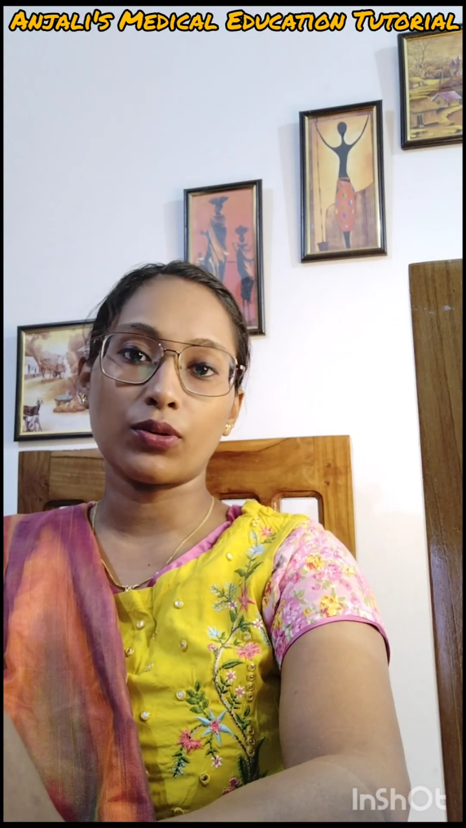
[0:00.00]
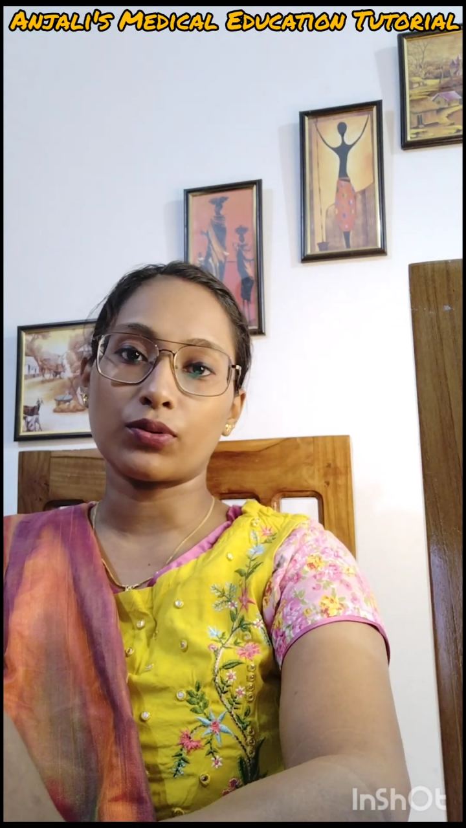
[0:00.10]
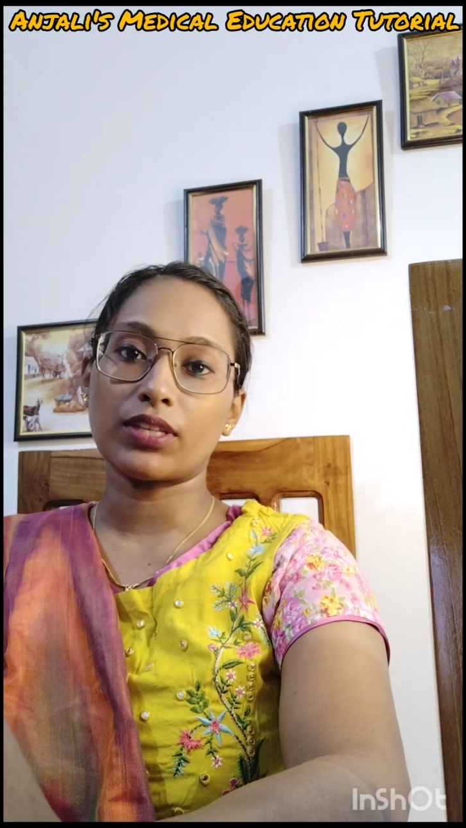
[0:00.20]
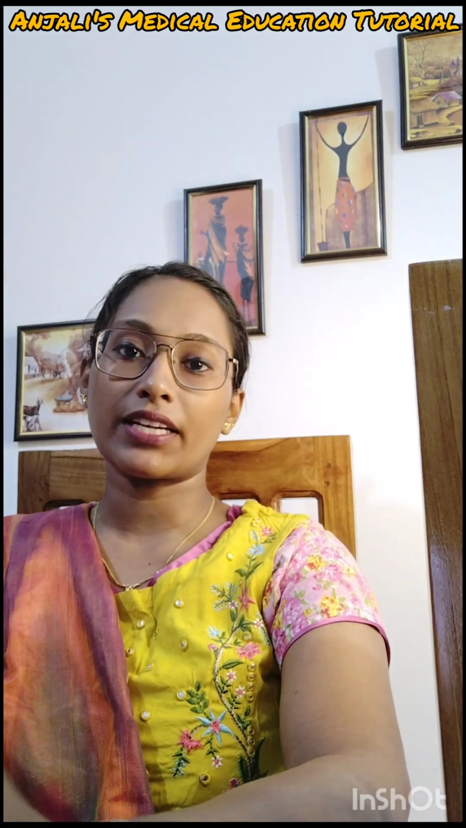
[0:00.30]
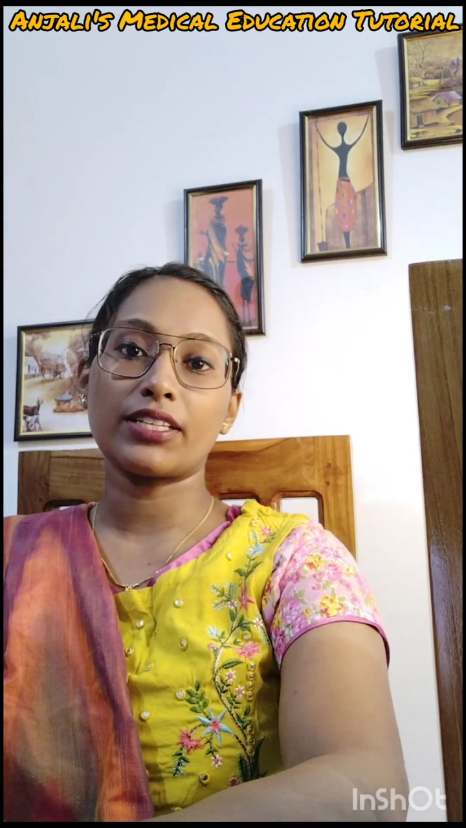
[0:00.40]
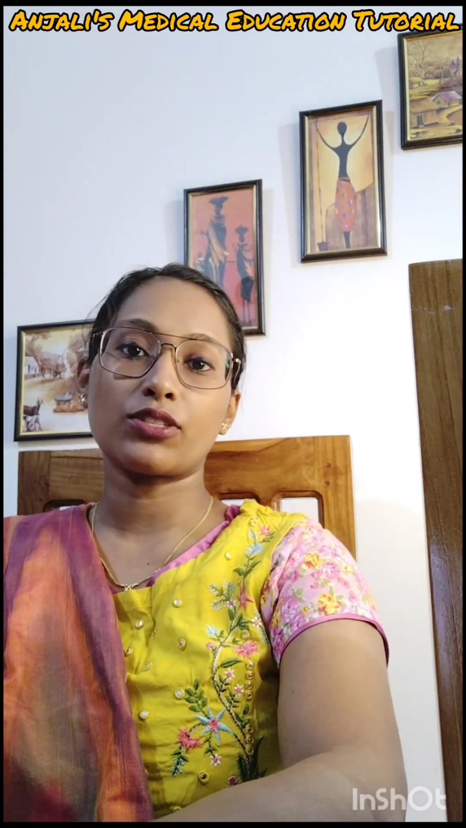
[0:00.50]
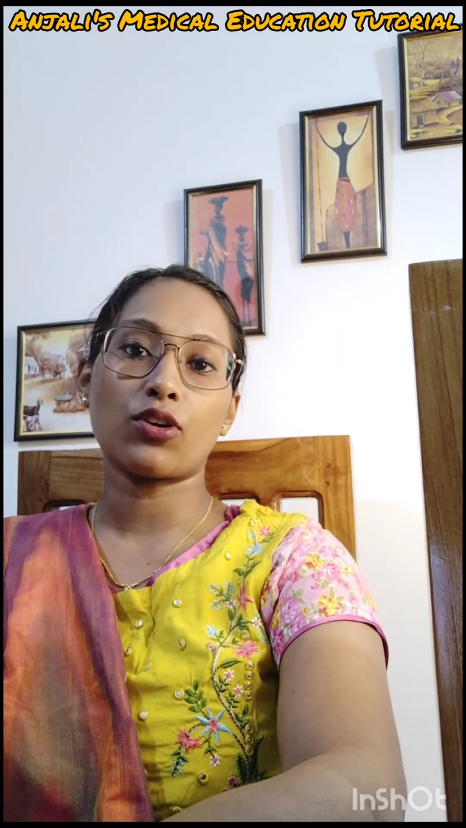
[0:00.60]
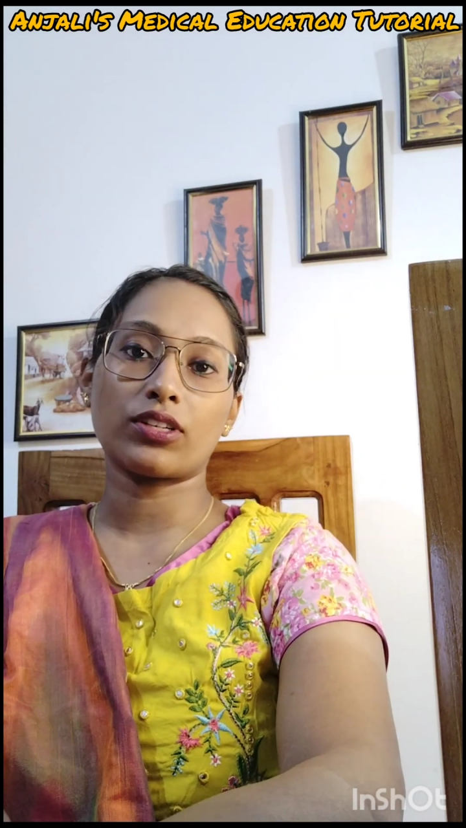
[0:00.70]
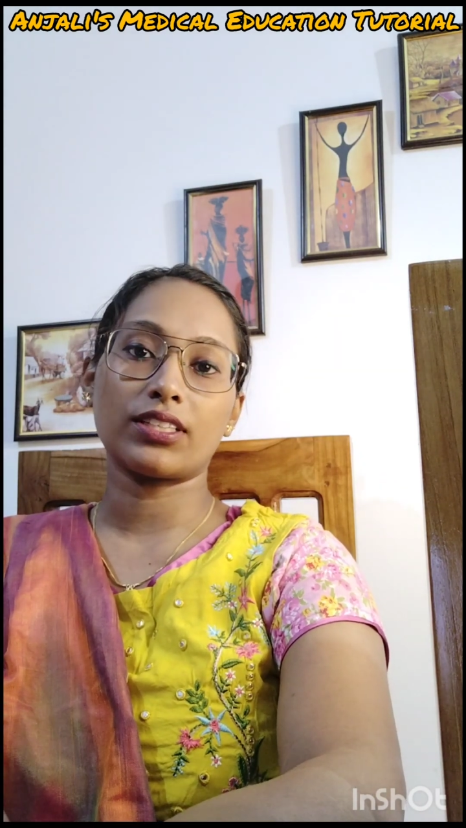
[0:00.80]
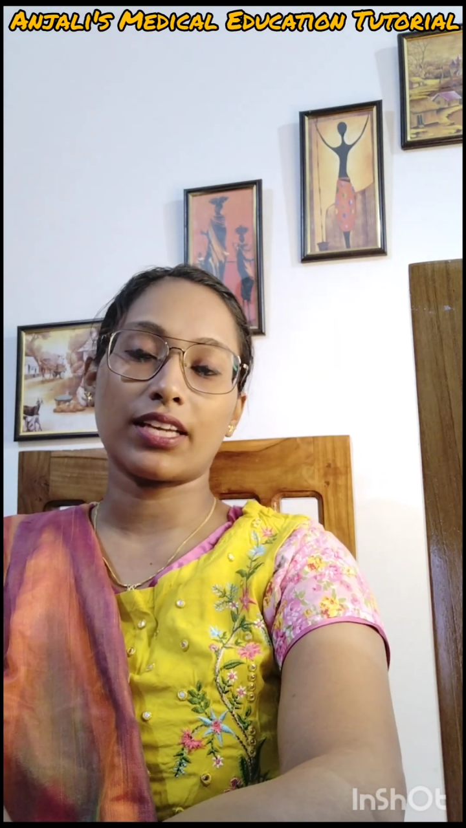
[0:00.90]
No, that is
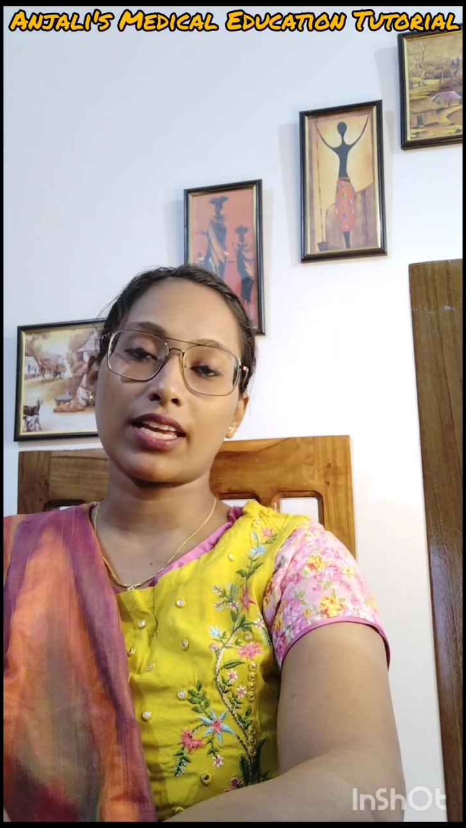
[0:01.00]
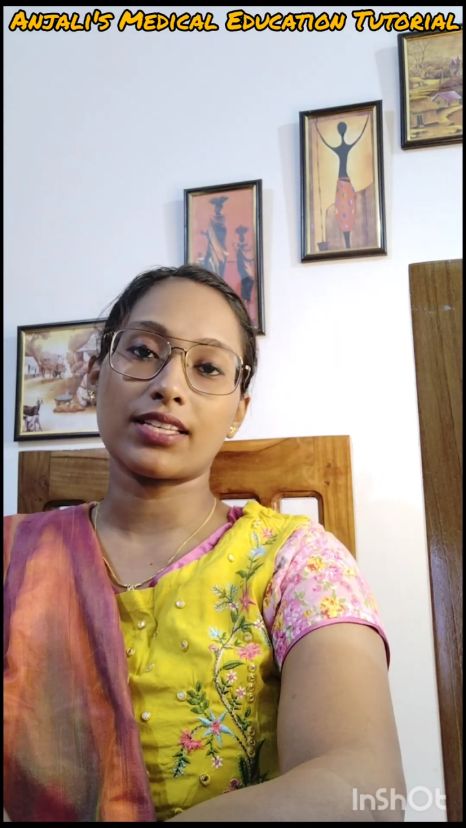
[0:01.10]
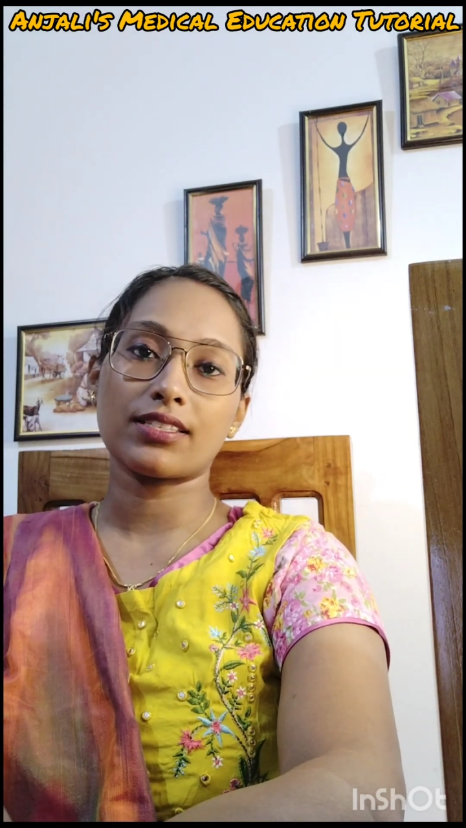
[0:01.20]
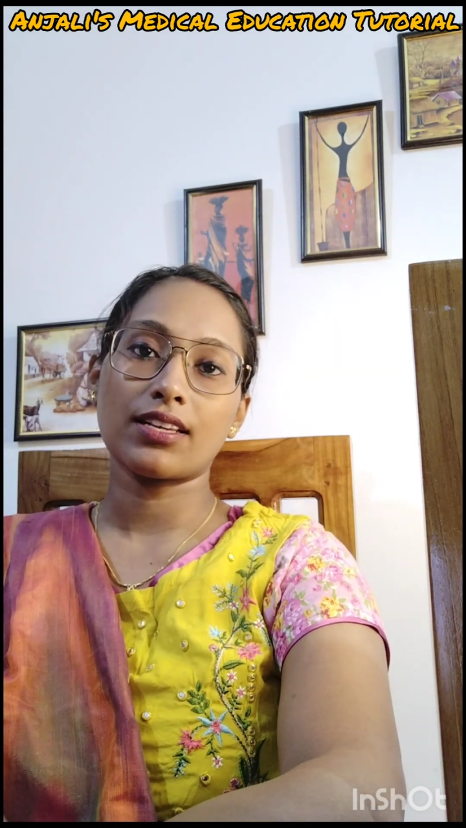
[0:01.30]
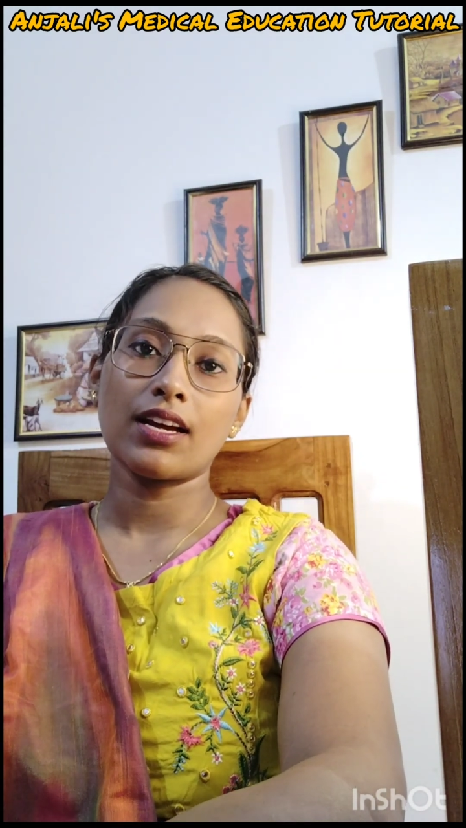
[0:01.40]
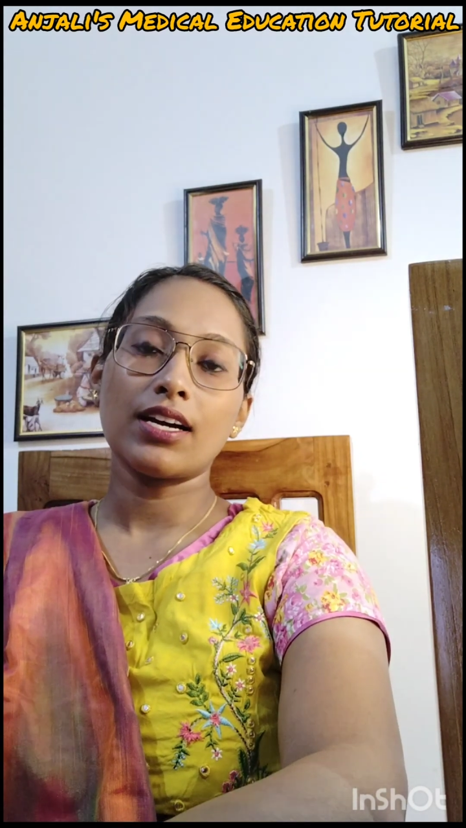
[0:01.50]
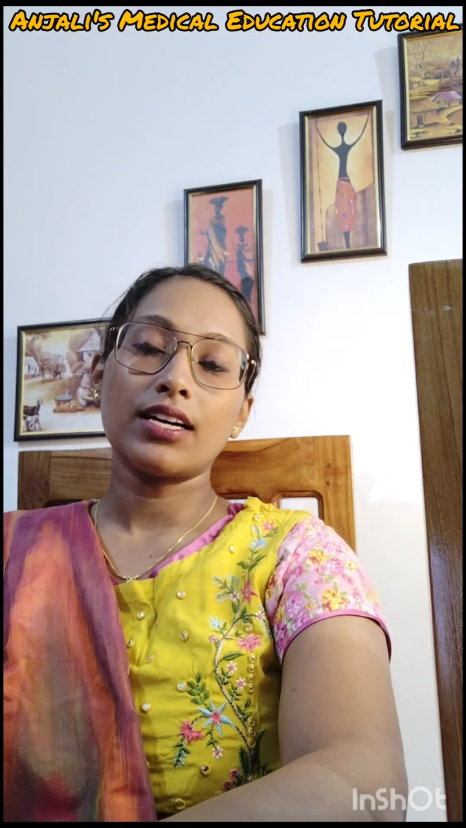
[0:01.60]
not the case.